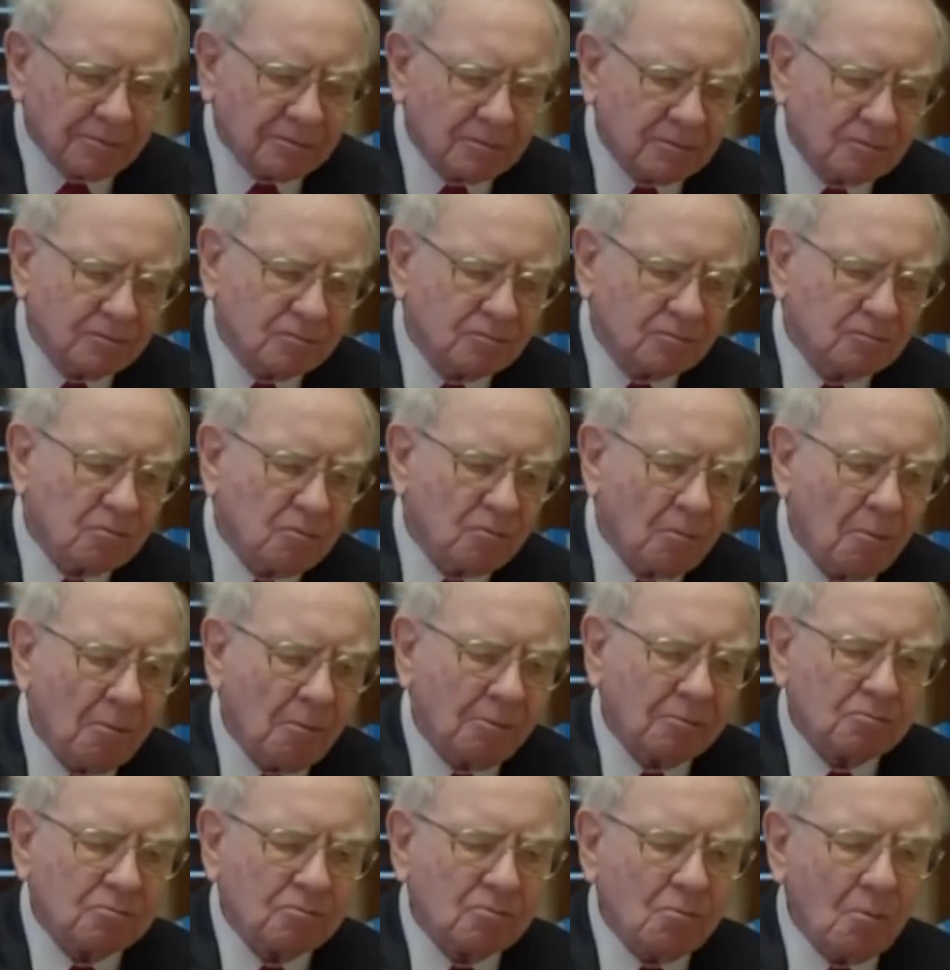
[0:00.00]
important
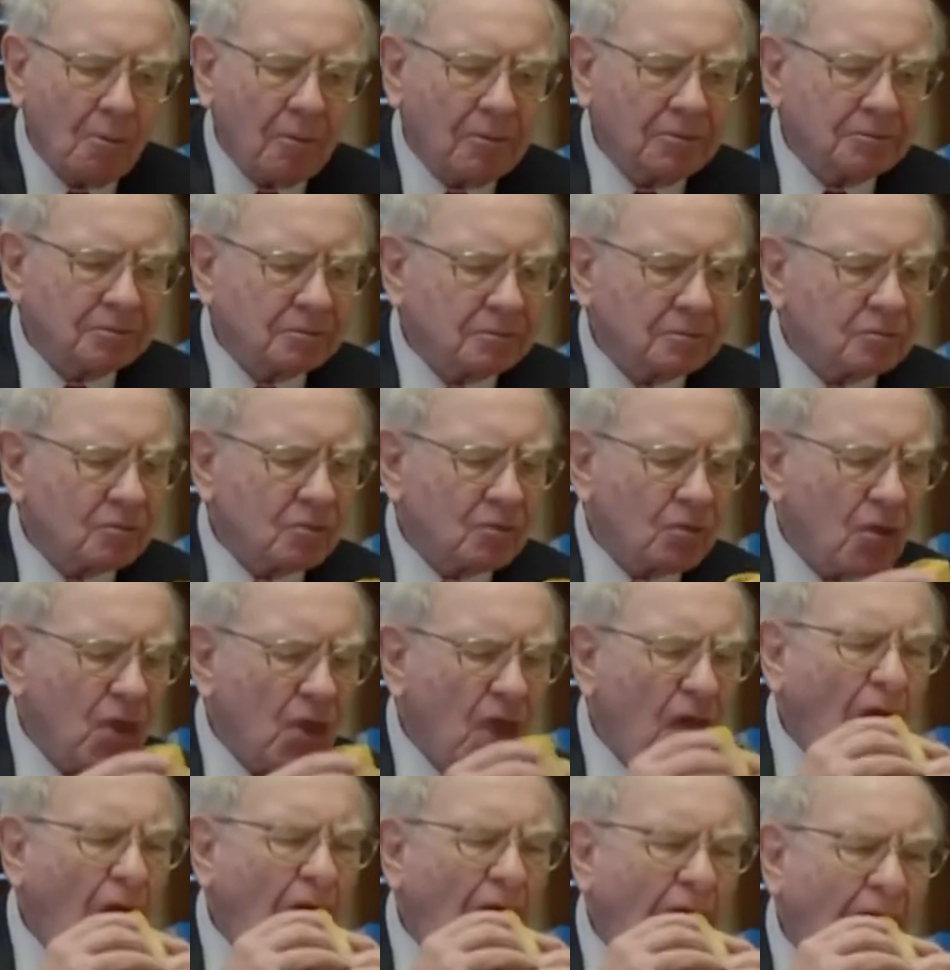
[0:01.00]
advice to every
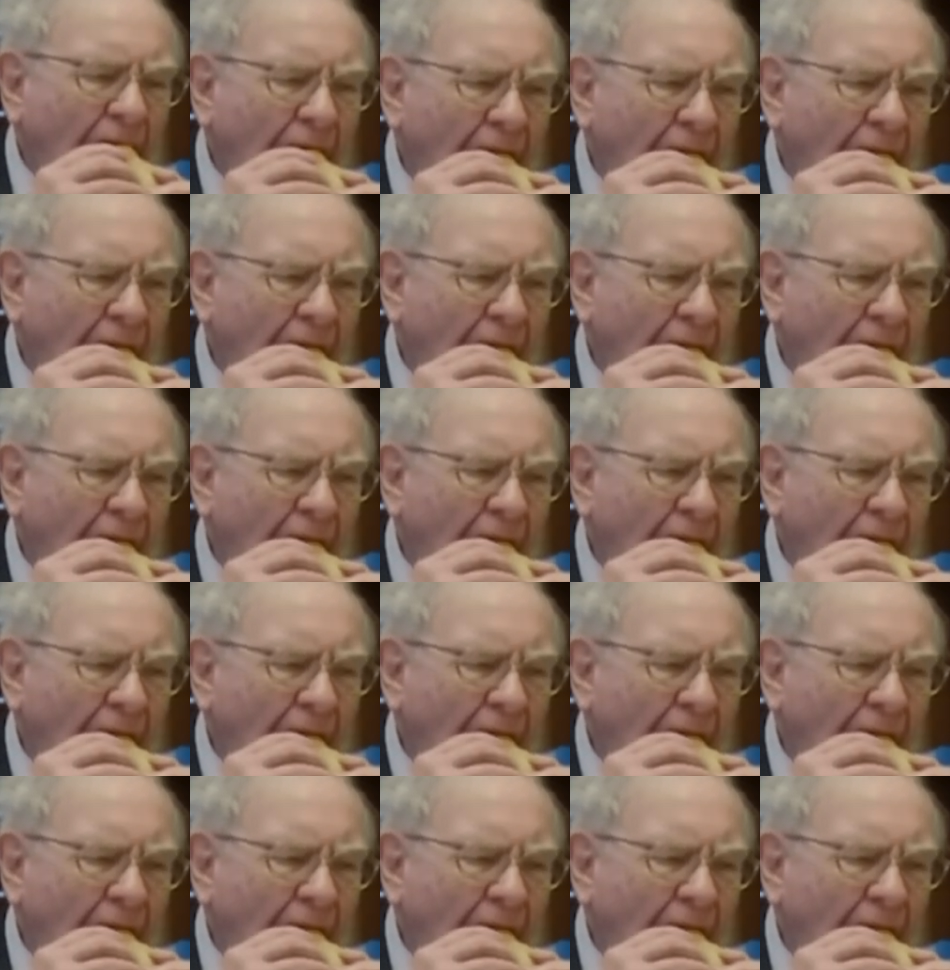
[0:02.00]
investor.